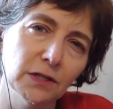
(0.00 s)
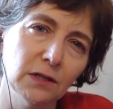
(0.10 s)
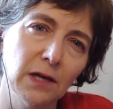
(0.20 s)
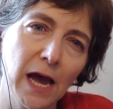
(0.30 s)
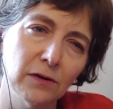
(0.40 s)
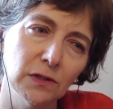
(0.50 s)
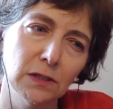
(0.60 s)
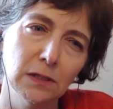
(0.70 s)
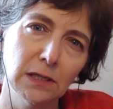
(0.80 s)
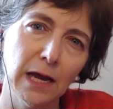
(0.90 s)
and
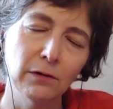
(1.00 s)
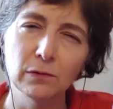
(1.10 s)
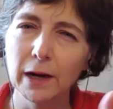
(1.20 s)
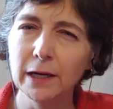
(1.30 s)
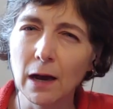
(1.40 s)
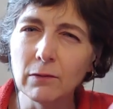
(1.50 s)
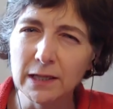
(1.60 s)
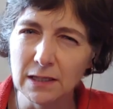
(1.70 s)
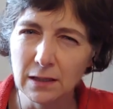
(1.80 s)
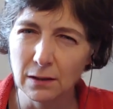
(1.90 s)
how do I know
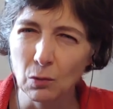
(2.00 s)
it's going to